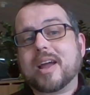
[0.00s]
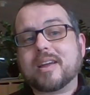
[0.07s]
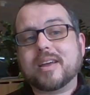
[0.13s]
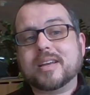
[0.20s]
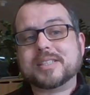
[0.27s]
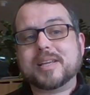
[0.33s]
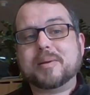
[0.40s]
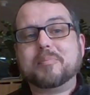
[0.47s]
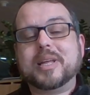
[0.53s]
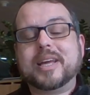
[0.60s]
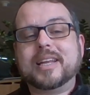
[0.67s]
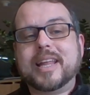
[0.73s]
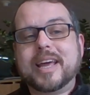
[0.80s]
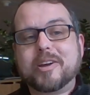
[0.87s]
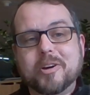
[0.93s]
like
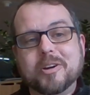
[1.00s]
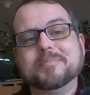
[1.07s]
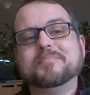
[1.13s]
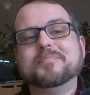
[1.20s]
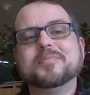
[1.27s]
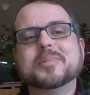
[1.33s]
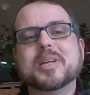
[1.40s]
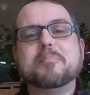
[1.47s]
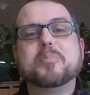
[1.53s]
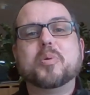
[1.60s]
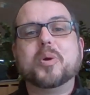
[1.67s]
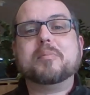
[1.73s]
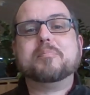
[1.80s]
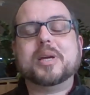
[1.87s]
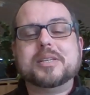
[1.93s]
assembling Lego and
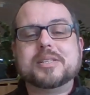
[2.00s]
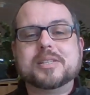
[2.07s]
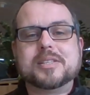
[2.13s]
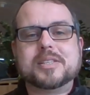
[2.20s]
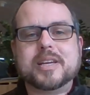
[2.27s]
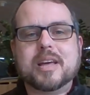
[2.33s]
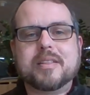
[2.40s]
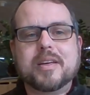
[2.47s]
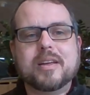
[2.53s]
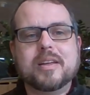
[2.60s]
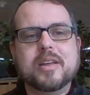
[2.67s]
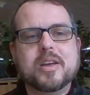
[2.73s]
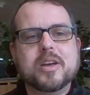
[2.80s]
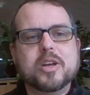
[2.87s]
putting pieces together,